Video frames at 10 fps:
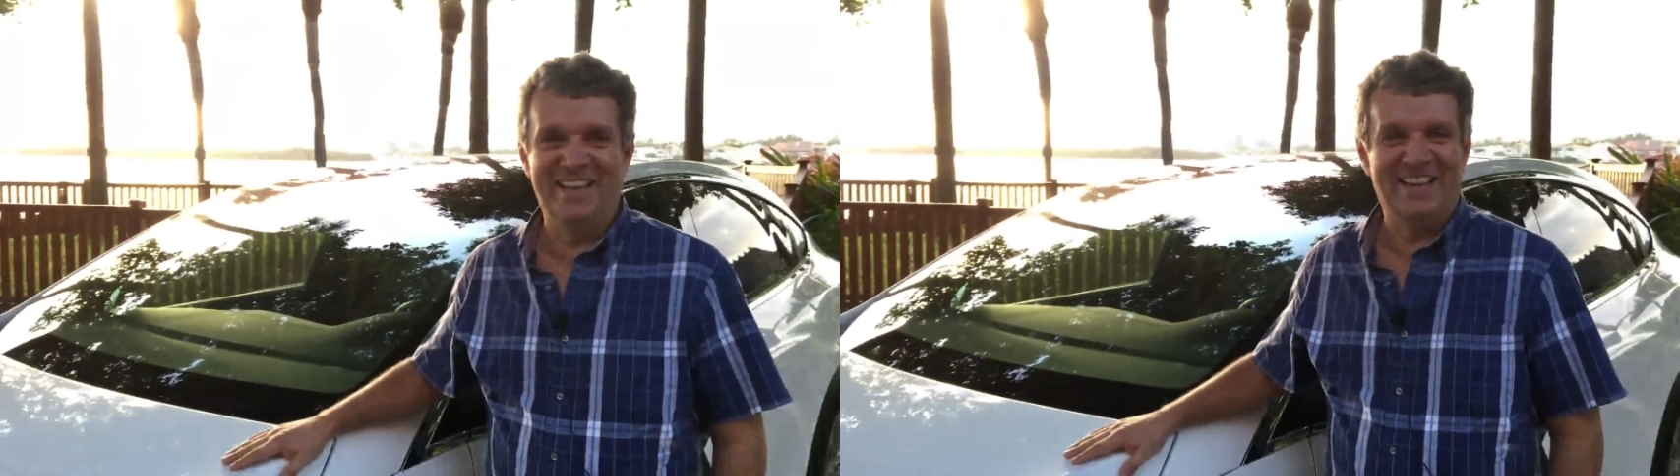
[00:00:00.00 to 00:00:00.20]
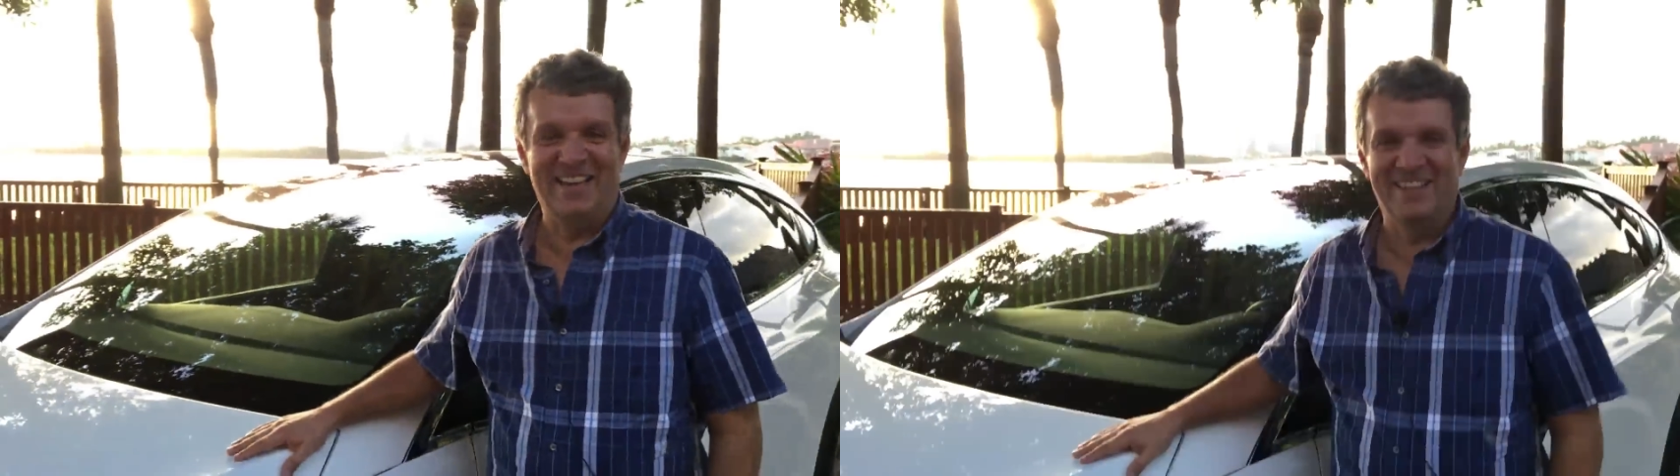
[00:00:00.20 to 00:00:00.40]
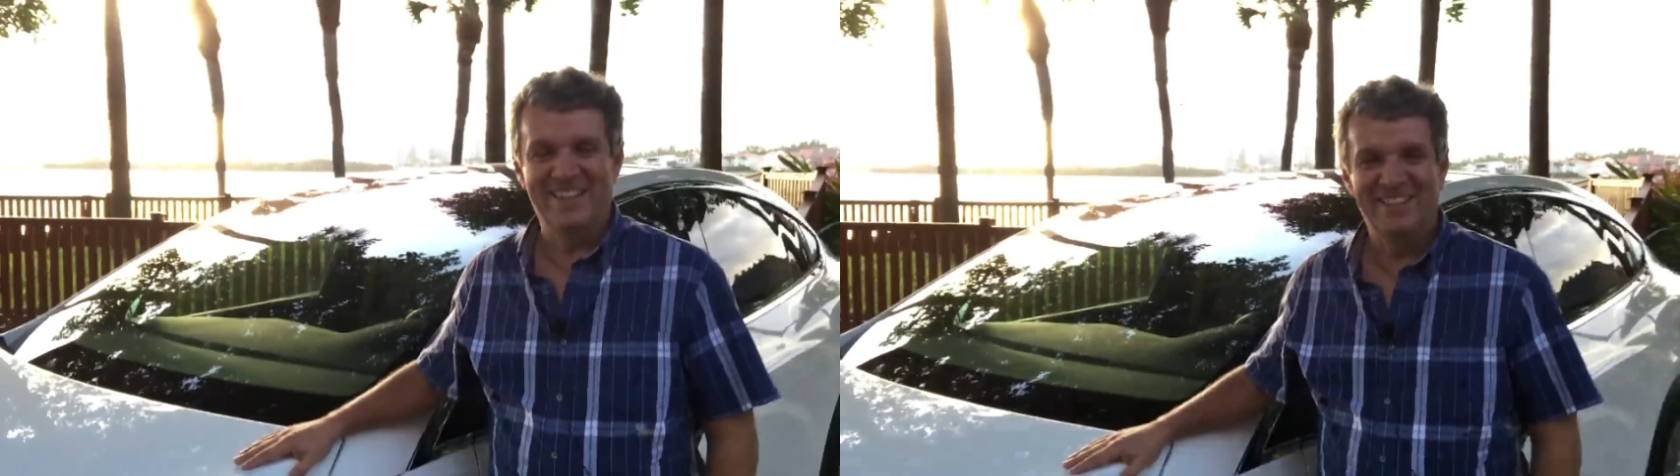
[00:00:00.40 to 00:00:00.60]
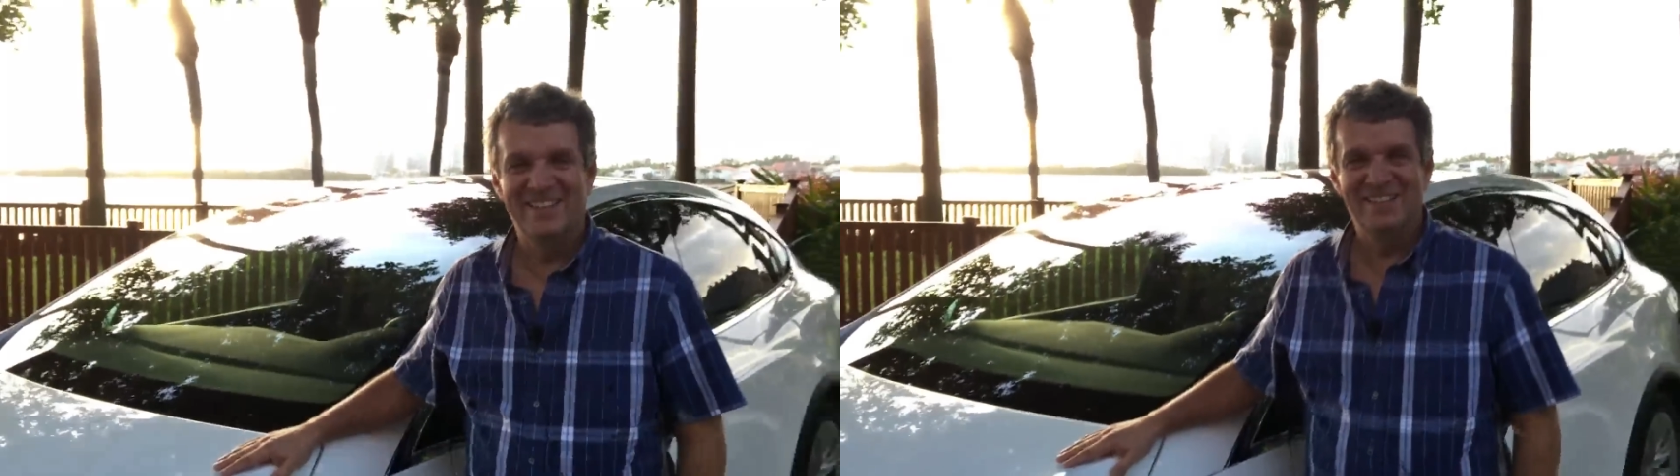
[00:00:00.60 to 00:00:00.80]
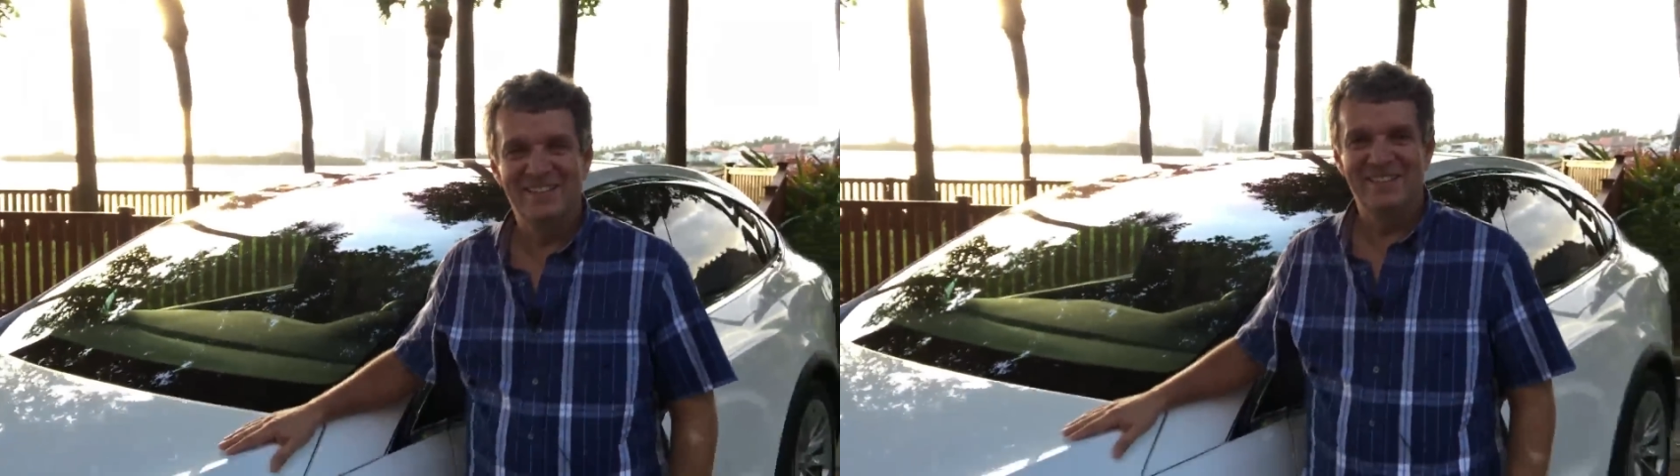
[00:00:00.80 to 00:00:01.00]
and now you
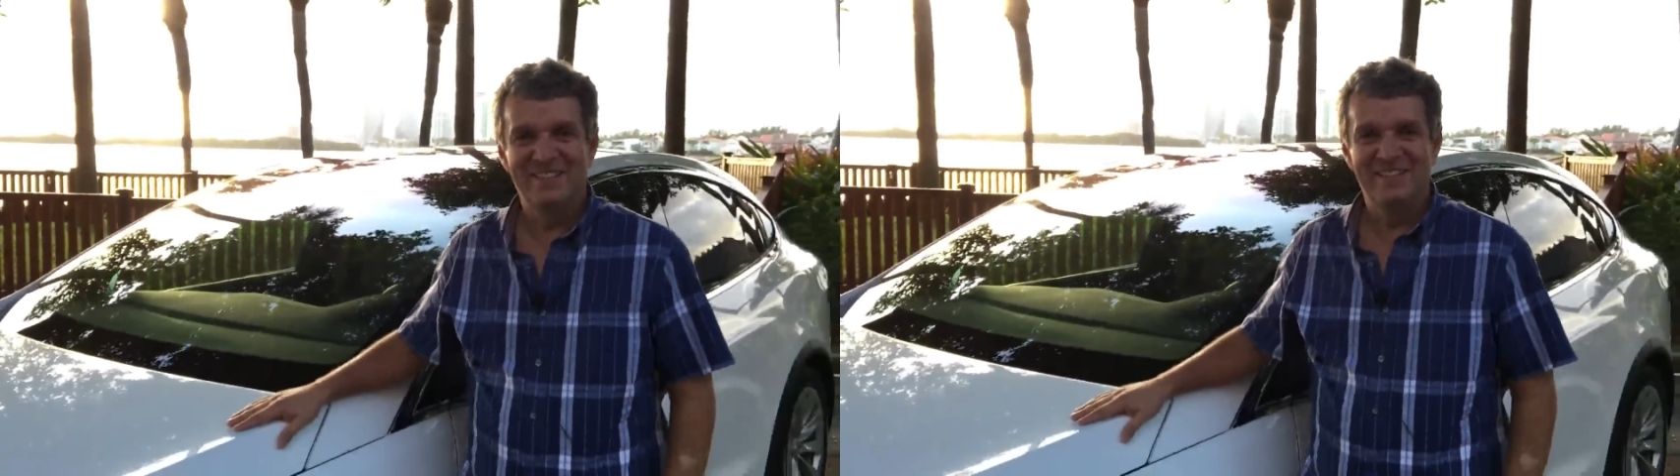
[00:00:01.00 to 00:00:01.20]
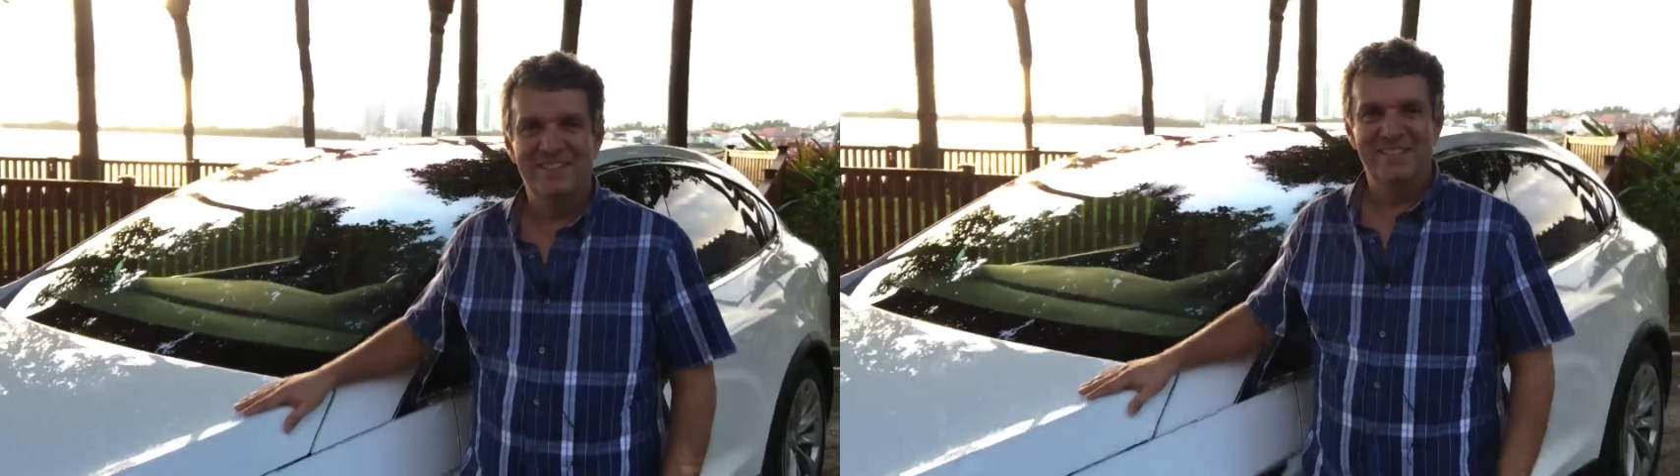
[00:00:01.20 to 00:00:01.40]
have the uh,